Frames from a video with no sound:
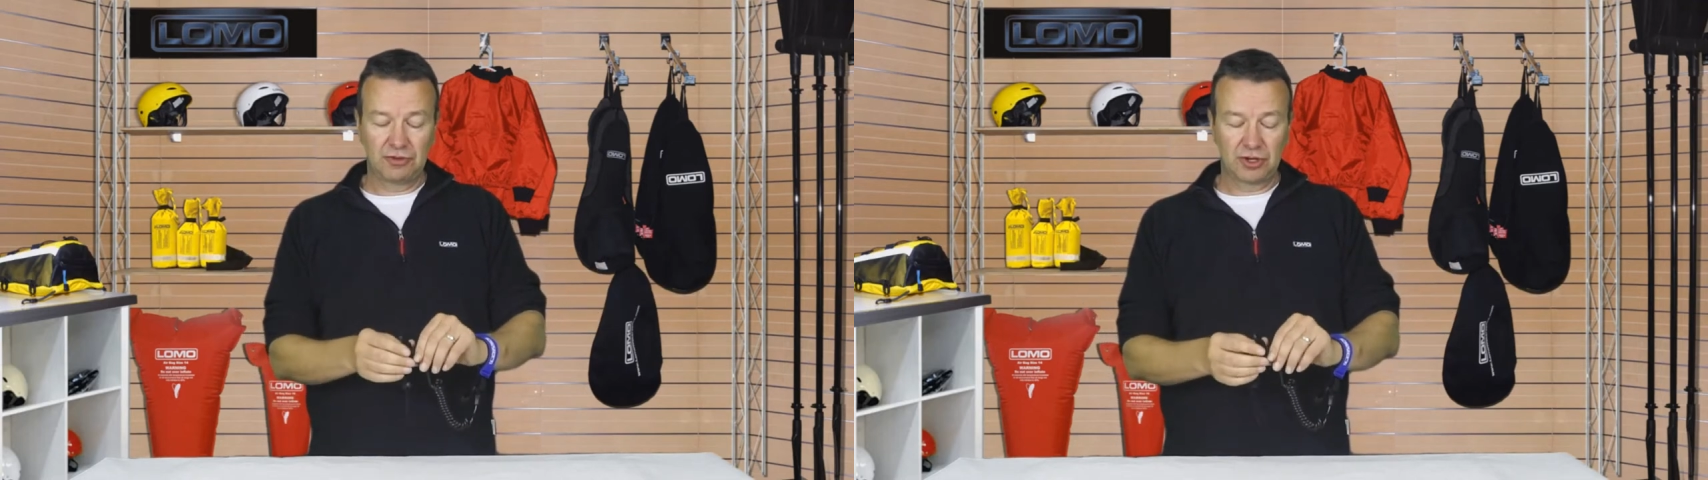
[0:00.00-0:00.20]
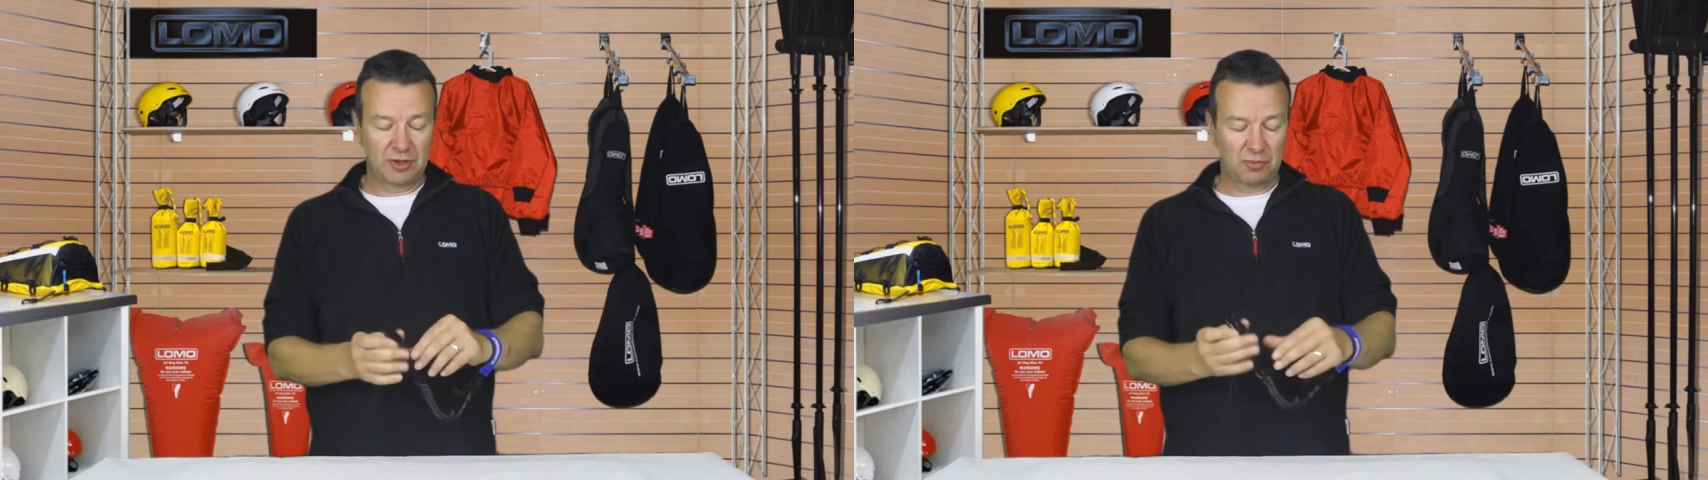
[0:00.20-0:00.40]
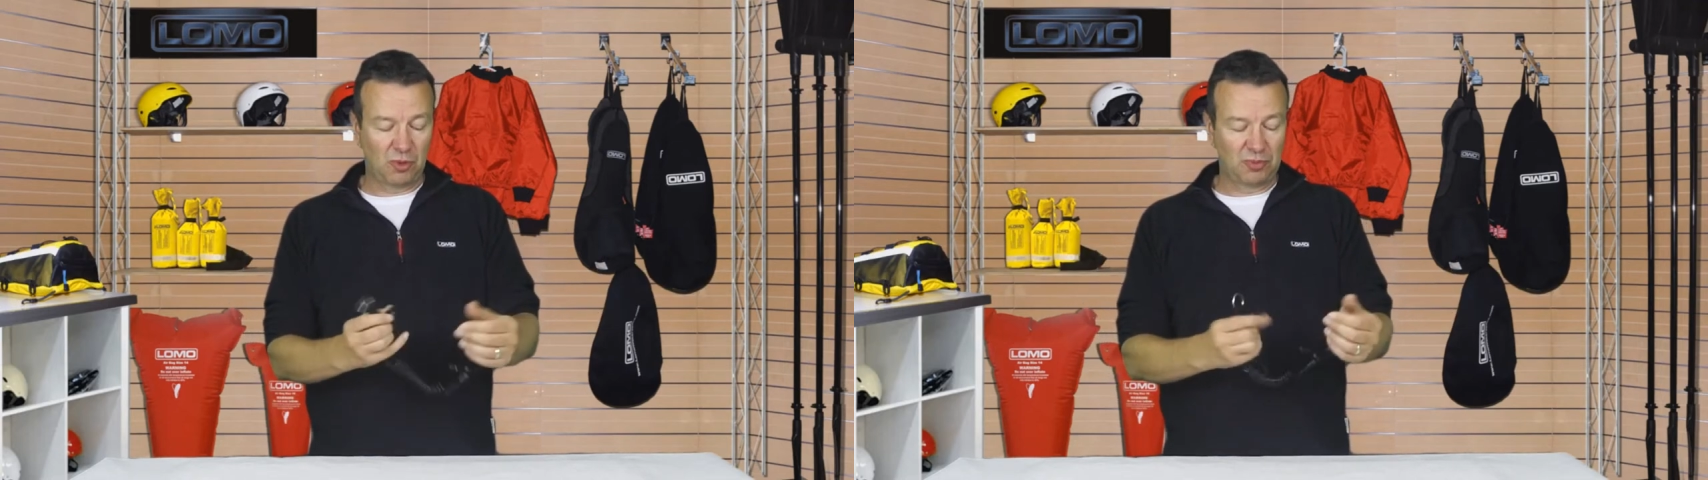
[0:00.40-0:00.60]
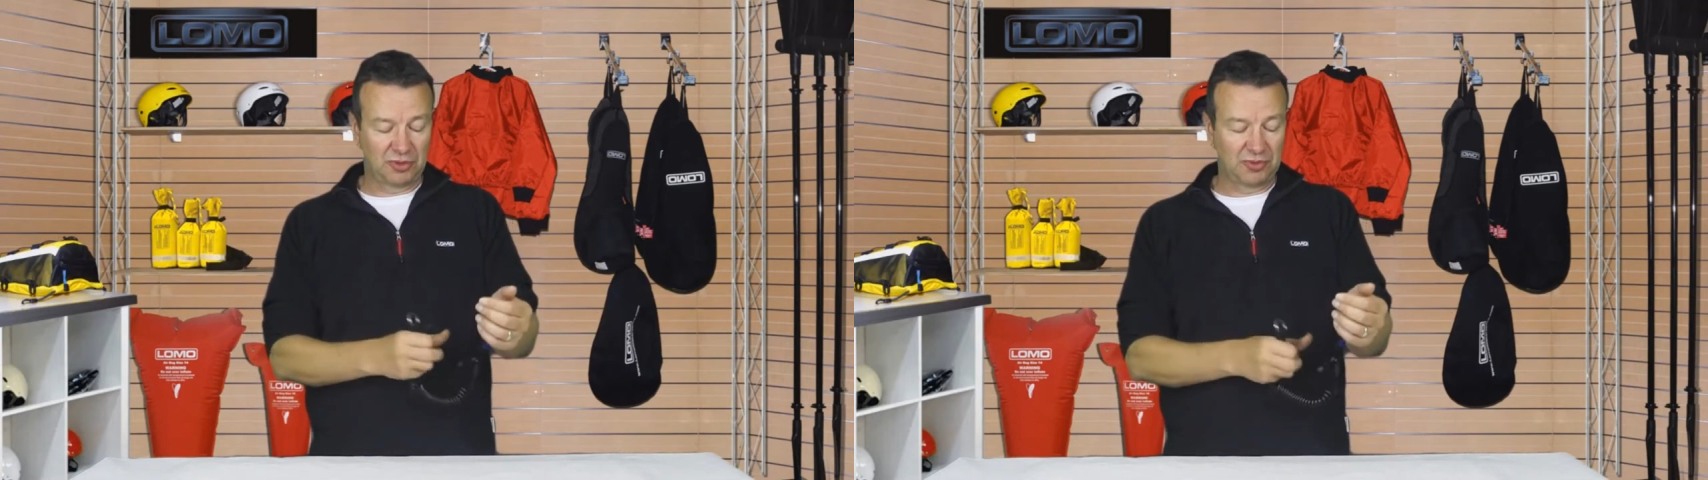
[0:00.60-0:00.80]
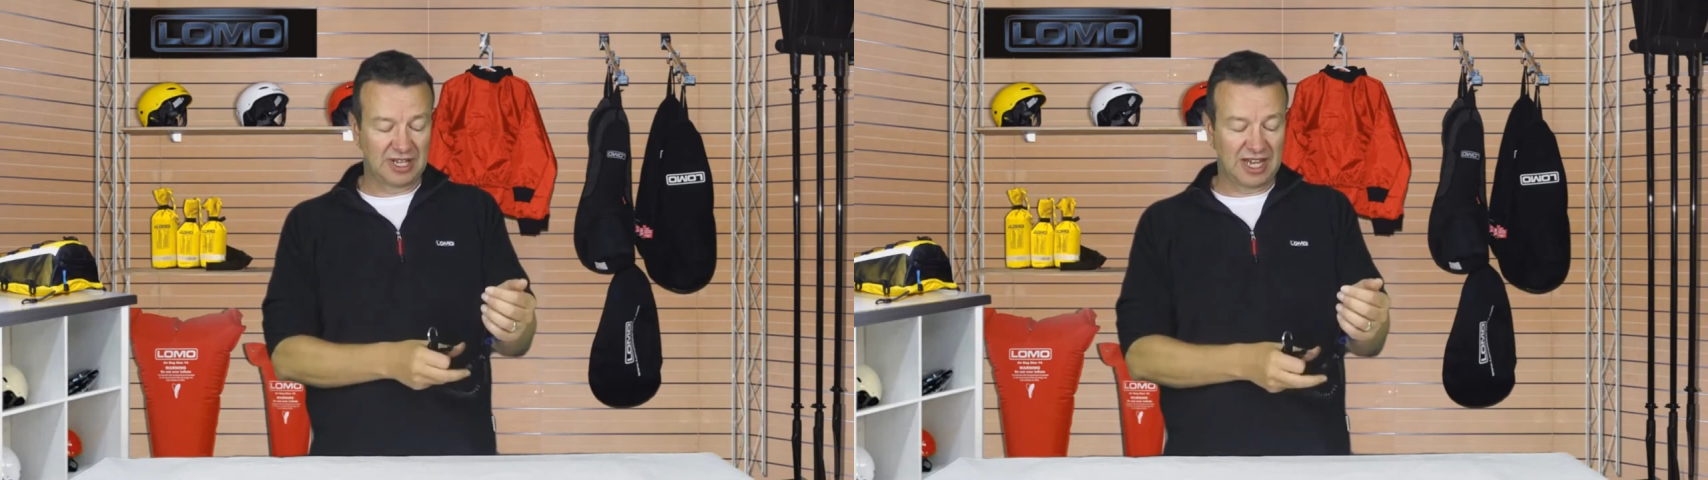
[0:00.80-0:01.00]
a quite
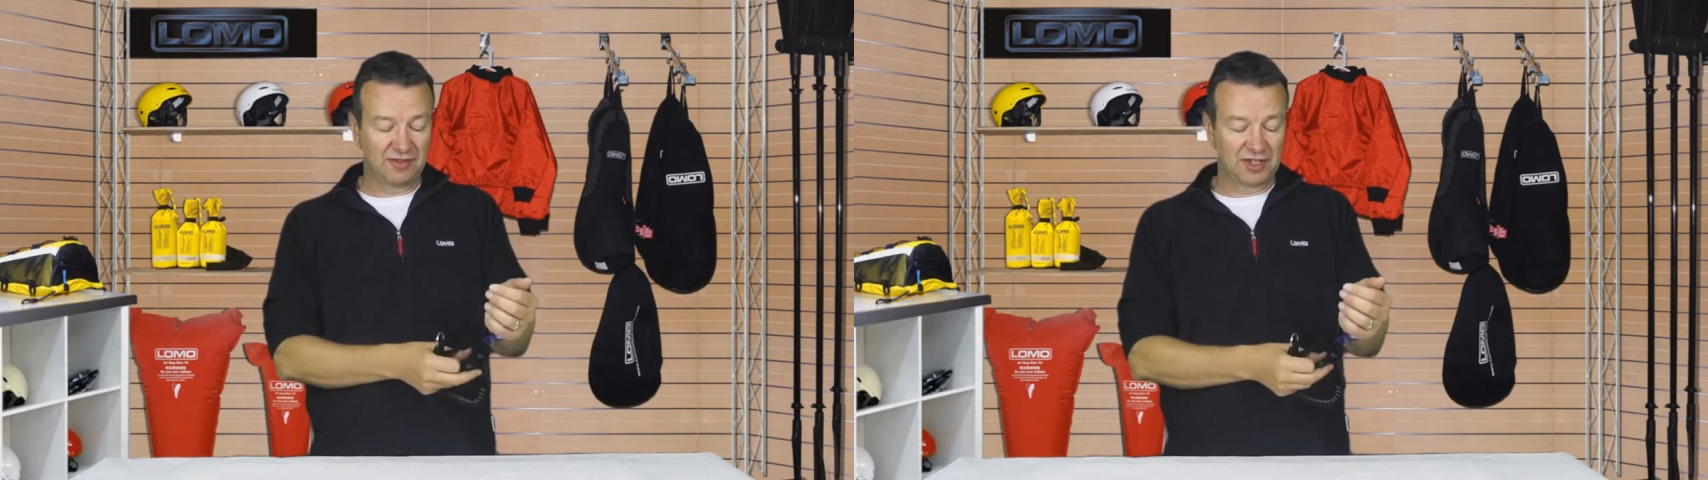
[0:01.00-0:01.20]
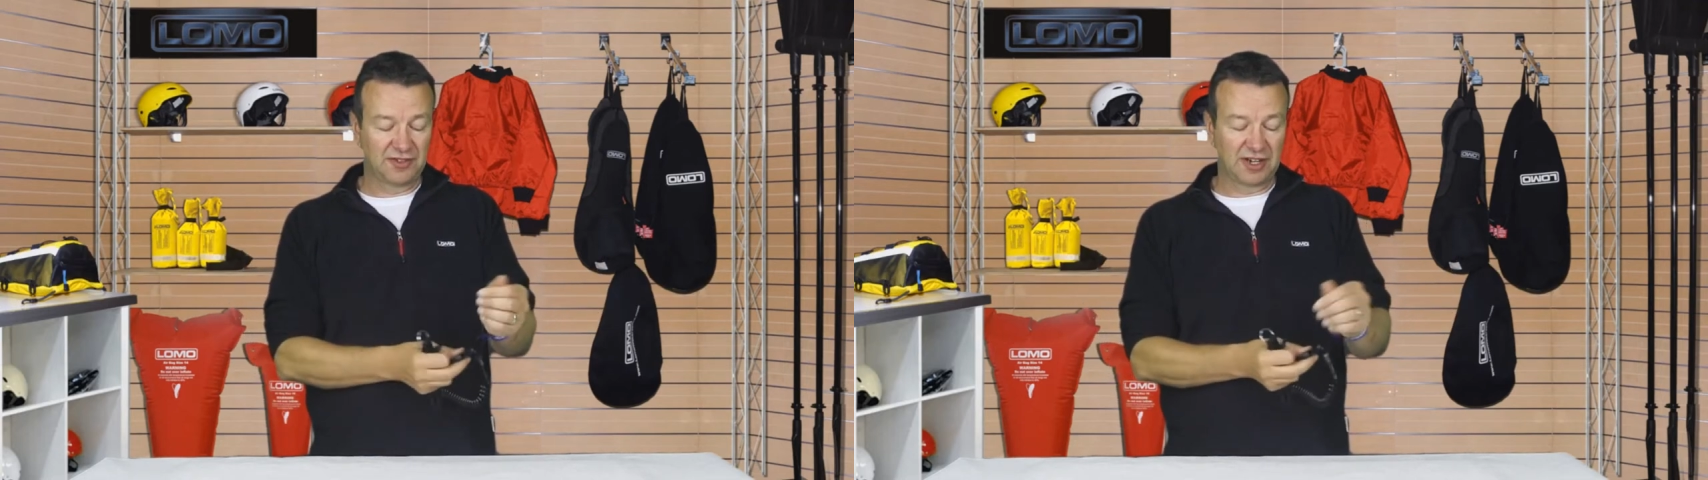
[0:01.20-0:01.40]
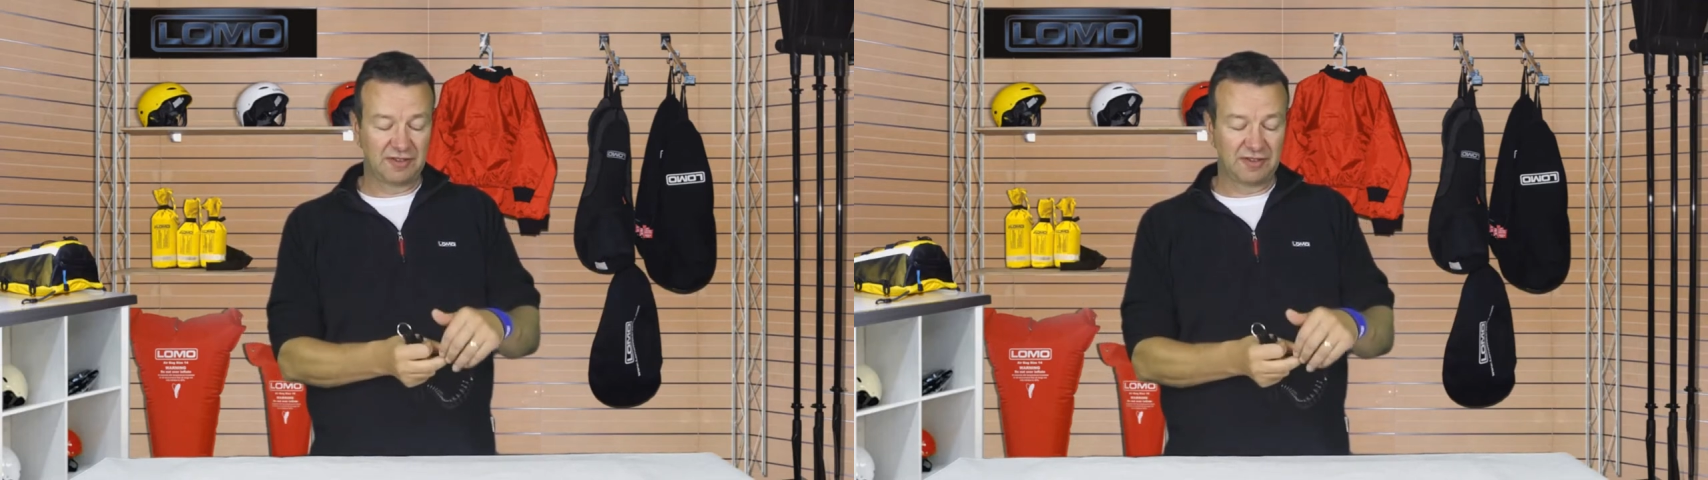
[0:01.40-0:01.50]
popular with divers for